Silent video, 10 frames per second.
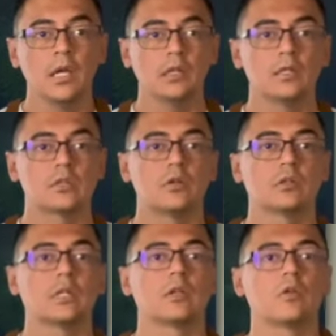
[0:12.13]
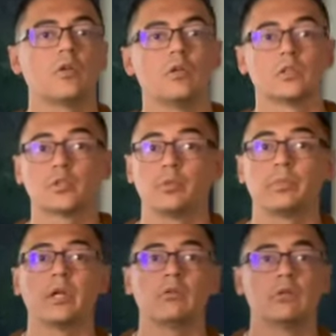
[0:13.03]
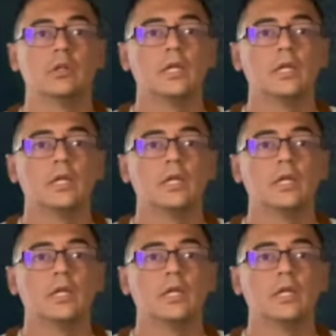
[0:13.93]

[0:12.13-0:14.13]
This cocktail called Sombrero.